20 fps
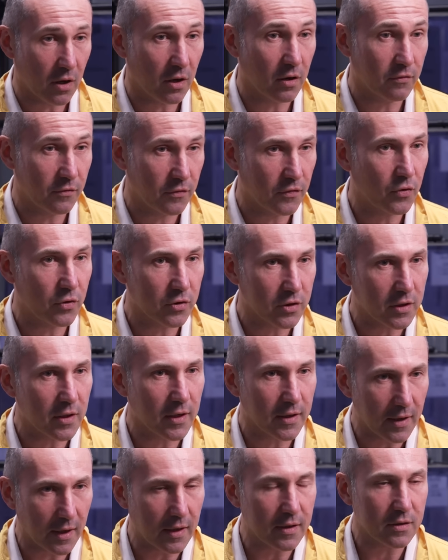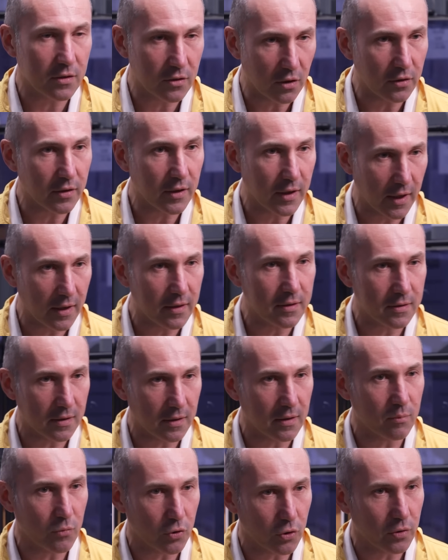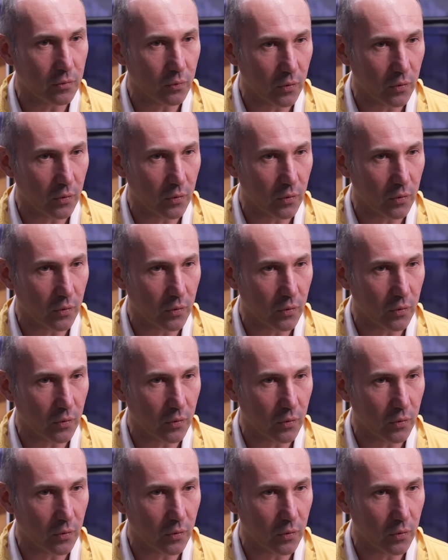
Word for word: Unfortunately, that is not the case anymore.